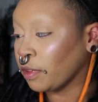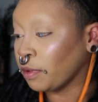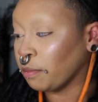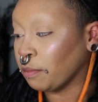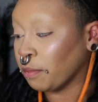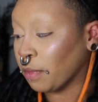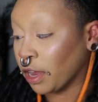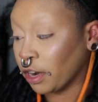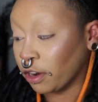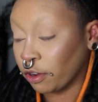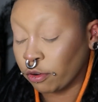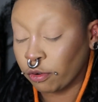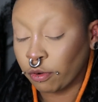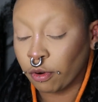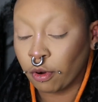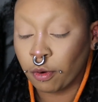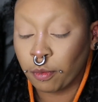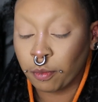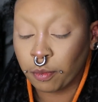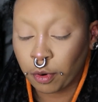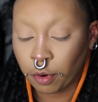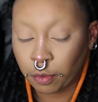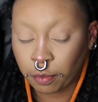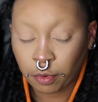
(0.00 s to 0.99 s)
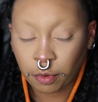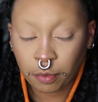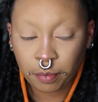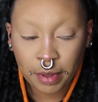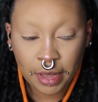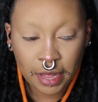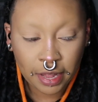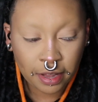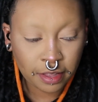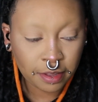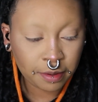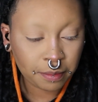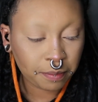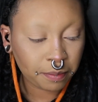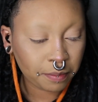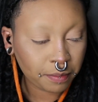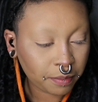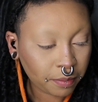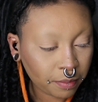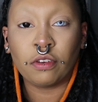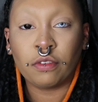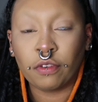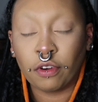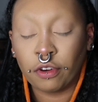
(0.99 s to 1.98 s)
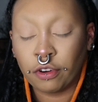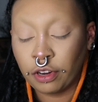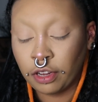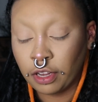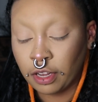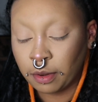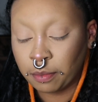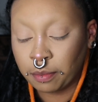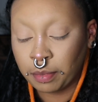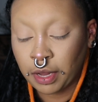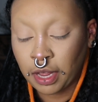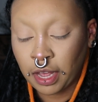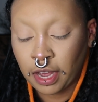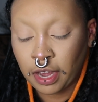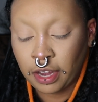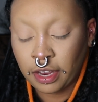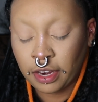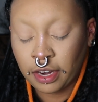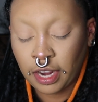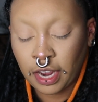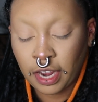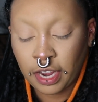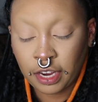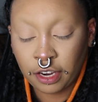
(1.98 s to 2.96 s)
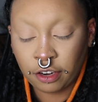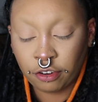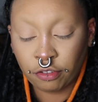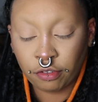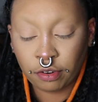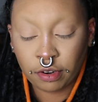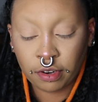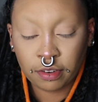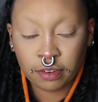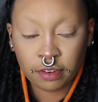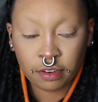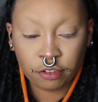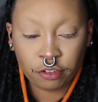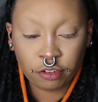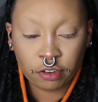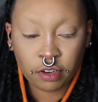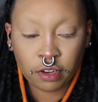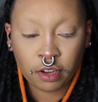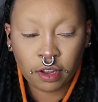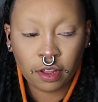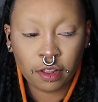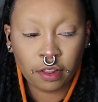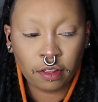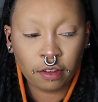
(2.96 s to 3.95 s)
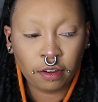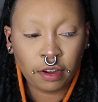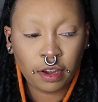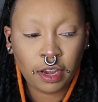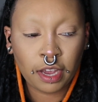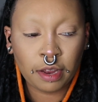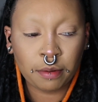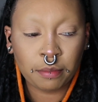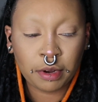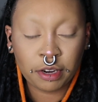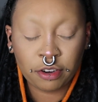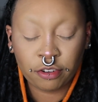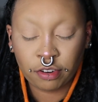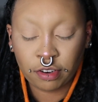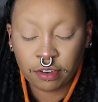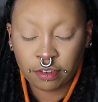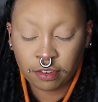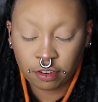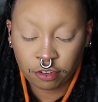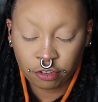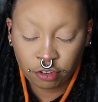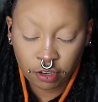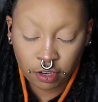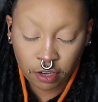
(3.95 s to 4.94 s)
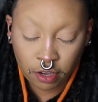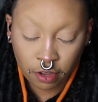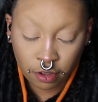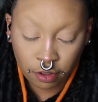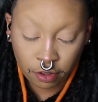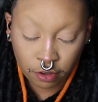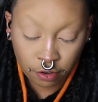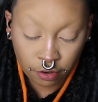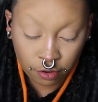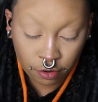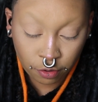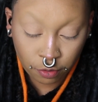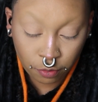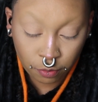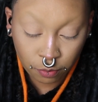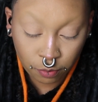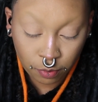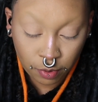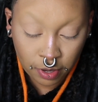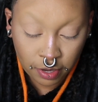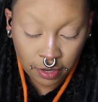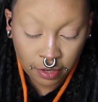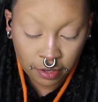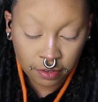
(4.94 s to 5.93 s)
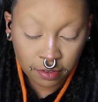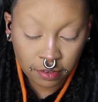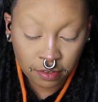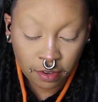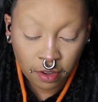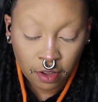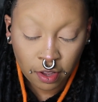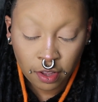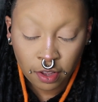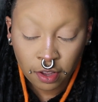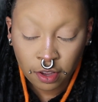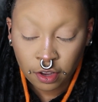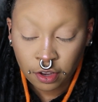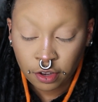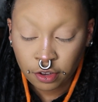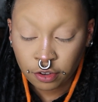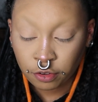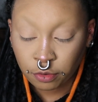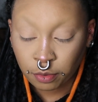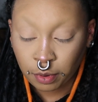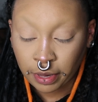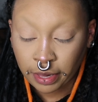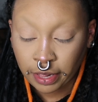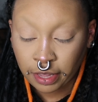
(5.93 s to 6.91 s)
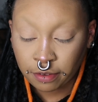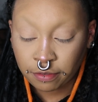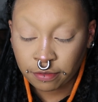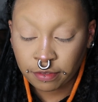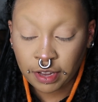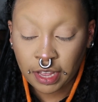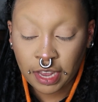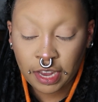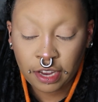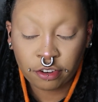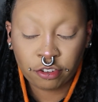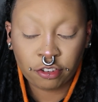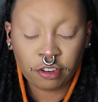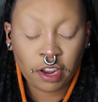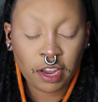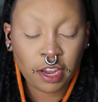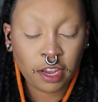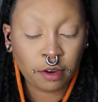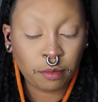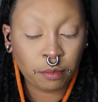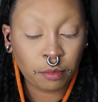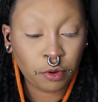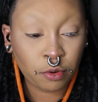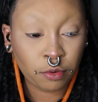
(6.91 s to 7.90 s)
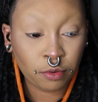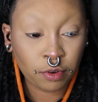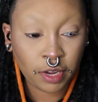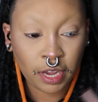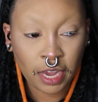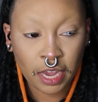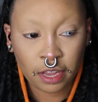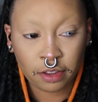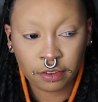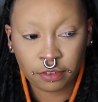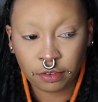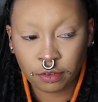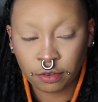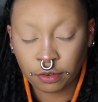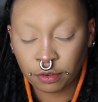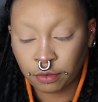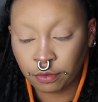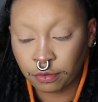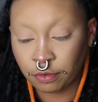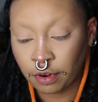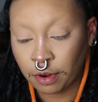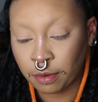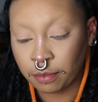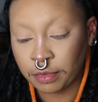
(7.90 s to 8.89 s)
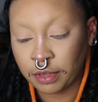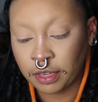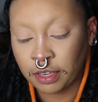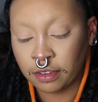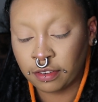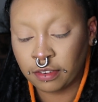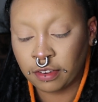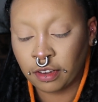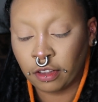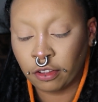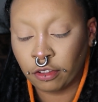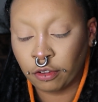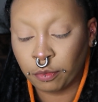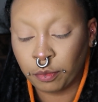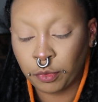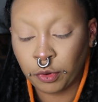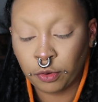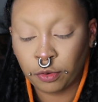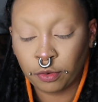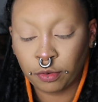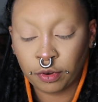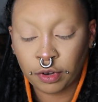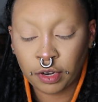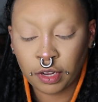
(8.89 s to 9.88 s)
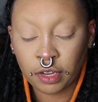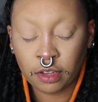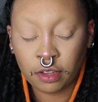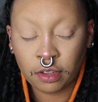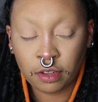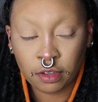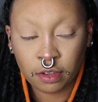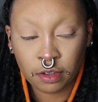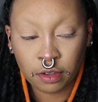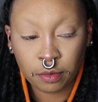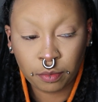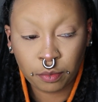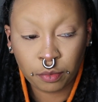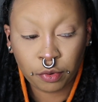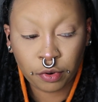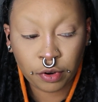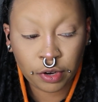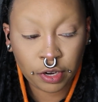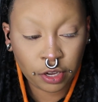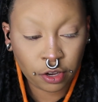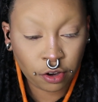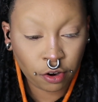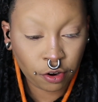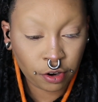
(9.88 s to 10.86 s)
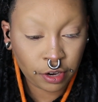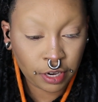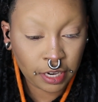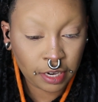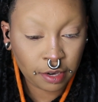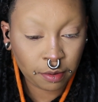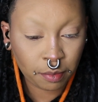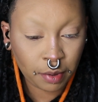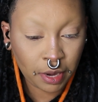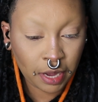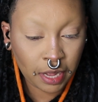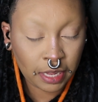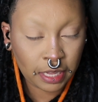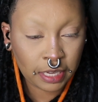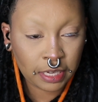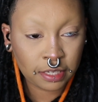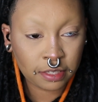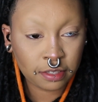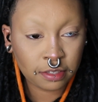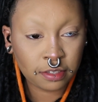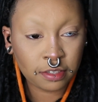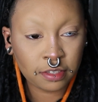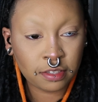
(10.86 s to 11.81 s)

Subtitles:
monochrome purple palette. So I've already applied a transition color, and my transition color was Twilight Flash and Moon Castle from the Sailor Moon Pretty Guardian palette.